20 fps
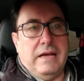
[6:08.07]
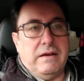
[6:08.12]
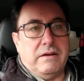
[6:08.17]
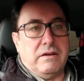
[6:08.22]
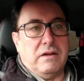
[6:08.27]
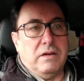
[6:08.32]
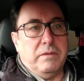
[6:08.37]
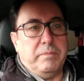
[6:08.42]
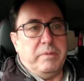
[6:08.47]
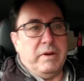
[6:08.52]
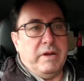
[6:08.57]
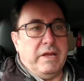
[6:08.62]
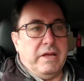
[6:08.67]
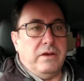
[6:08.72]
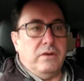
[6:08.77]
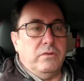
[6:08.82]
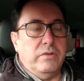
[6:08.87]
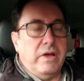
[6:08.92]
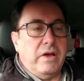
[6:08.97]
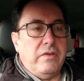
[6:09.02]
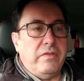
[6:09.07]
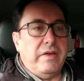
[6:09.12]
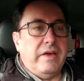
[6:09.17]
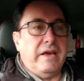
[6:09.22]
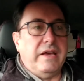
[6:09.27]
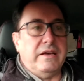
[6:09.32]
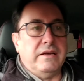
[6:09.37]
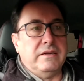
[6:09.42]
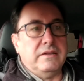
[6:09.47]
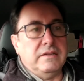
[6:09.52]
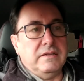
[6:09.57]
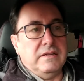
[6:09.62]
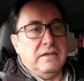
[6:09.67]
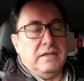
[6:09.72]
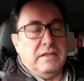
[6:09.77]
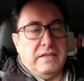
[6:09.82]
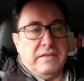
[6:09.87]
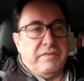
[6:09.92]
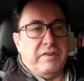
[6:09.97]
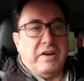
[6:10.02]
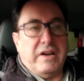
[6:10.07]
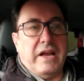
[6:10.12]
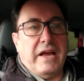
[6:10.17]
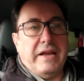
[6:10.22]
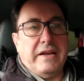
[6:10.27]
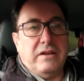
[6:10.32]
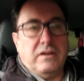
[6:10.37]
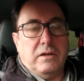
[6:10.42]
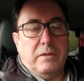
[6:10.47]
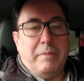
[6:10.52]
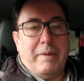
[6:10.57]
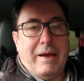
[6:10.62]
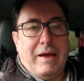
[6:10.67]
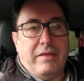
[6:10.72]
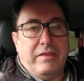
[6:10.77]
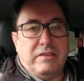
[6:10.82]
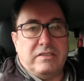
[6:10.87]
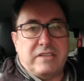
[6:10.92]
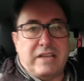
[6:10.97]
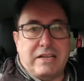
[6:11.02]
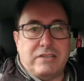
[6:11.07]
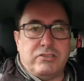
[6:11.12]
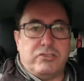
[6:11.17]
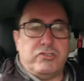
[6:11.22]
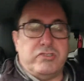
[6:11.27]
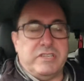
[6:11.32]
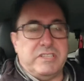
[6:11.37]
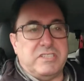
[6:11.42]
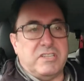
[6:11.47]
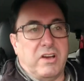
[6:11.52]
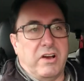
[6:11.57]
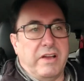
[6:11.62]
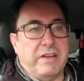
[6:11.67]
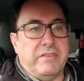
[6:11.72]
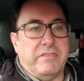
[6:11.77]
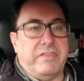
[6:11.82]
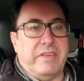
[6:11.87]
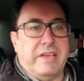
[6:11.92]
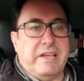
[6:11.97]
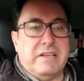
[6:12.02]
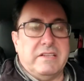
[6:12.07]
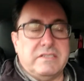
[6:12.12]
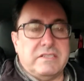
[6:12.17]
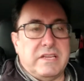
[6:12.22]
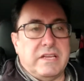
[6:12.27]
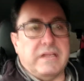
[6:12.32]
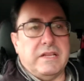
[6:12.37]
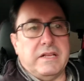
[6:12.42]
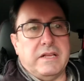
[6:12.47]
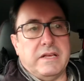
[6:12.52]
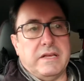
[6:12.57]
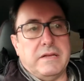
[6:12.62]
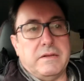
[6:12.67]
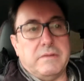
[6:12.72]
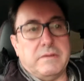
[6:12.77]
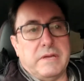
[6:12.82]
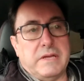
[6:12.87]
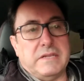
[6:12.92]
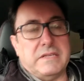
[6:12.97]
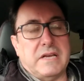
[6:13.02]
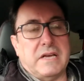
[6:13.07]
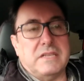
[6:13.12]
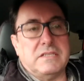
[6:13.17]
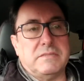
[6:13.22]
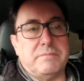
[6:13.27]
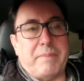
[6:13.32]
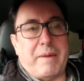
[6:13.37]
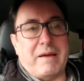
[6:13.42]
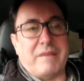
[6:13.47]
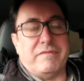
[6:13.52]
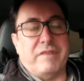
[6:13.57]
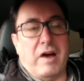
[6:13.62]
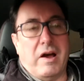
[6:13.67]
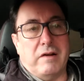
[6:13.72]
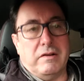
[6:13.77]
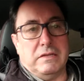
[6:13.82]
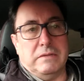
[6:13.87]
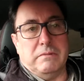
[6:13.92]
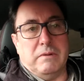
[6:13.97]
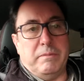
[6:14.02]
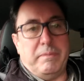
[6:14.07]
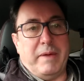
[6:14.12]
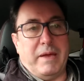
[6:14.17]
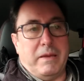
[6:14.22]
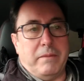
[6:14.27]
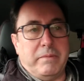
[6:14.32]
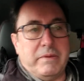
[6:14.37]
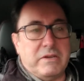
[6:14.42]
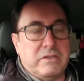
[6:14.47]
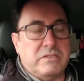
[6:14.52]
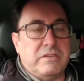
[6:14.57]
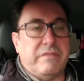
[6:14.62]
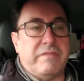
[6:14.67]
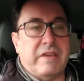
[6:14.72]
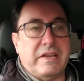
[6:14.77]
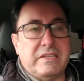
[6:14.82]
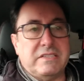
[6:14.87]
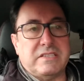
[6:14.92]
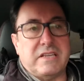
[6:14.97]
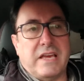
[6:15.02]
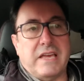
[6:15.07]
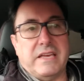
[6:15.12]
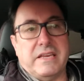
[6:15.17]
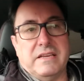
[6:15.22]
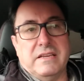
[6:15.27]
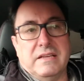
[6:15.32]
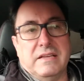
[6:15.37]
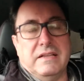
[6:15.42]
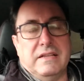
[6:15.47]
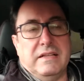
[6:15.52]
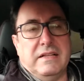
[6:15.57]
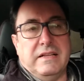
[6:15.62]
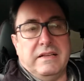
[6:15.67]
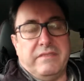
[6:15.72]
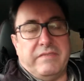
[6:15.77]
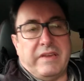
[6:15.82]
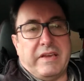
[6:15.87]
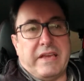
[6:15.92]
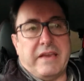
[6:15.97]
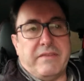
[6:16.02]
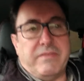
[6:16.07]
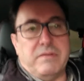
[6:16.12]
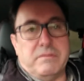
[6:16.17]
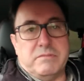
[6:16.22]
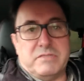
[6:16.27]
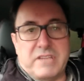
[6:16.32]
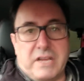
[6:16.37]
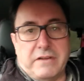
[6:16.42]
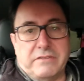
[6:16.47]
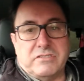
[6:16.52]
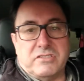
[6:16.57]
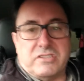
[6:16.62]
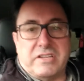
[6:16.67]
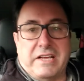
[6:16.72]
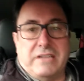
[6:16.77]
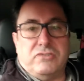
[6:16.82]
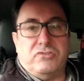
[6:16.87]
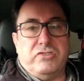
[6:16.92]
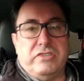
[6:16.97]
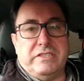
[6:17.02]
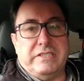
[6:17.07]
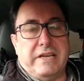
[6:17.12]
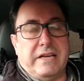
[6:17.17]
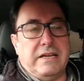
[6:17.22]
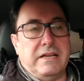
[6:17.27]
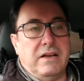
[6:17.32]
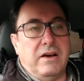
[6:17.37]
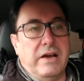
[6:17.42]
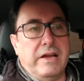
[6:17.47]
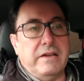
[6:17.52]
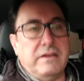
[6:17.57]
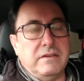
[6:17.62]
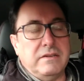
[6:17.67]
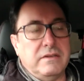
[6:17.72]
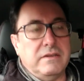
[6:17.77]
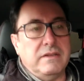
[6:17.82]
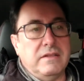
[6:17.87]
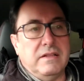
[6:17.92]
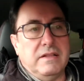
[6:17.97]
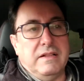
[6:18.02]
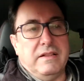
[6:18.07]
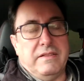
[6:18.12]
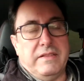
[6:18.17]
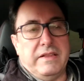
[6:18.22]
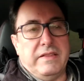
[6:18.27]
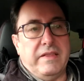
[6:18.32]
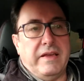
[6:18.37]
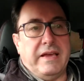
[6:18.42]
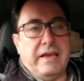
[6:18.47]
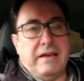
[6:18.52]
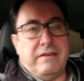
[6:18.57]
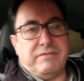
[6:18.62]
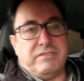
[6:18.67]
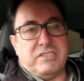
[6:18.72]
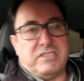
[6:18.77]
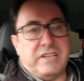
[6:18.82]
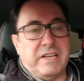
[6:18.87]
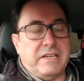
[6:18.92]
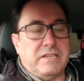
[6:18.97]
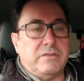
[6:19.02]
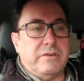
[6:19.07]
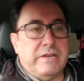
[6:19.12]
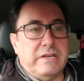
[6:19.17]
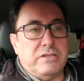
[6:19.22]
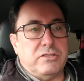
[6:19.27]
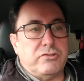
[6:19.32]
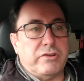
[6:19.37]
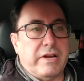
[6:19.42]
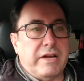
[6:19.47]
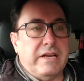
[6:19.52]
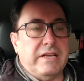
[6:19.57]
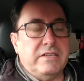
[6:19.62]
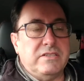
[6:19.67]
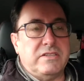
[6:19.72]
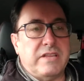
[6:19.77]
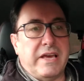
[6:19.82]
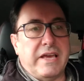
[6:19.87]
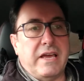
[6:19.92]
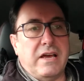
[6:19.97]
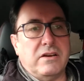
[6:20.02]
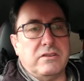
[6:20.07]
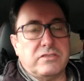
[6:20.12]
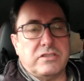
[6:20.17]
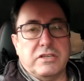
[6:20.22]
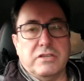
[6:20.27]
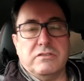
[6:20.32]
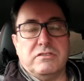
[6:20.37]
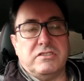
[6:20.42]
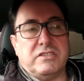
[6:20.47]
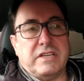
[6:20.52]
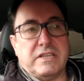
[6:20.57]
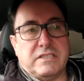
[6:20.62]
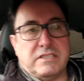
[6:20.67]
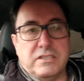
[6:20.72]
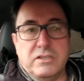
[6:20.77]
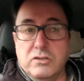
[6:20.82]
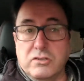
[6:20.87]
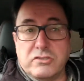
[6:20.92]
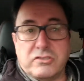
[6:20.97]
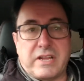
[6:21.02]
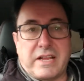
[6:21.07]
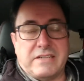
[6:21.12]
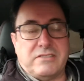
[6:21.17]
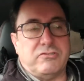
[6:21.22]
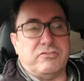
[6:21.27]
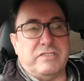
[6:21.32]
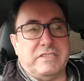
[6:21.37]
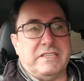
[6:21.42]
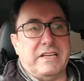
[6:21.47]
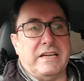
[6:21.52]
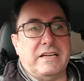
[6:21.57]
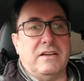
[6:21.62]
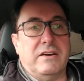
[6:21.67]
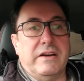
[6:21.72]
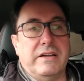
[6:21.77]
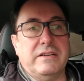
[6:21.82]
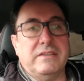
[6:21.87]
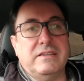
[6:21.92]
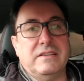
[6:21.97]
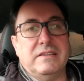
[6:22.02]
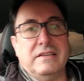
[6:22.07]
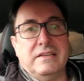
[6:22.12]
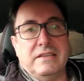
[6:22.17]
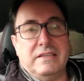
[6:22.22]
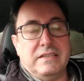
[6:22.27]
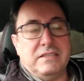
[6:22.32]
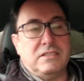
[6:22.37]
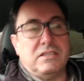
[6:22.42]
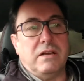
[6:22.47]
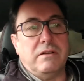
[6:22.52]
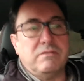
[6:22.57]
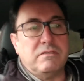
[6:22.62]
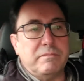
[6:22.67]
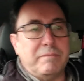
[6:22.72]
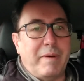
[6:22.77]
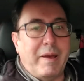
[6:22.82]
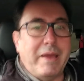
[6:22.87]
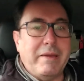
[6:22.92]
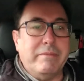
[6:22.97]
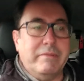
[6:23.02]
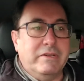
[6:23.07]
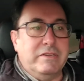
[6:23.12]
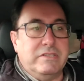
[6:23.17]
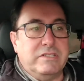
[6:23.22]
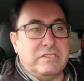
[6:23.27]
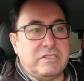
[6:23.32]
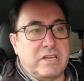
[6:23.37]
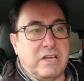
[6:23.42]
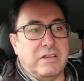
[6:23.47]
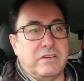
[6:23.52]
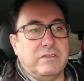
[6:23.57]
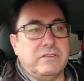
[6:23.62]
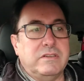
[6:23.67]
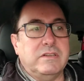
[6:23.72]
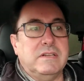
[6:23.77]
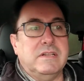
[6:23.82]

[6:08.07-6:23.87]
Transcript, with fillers: can I put it, although they're very anal about the statutory side of things, it does backfire on them a bit, because if they say they give themselves a statutory deadline, then they have to stick to it as strictly as they ask you to stick to your statutory deadline in terms of payment. So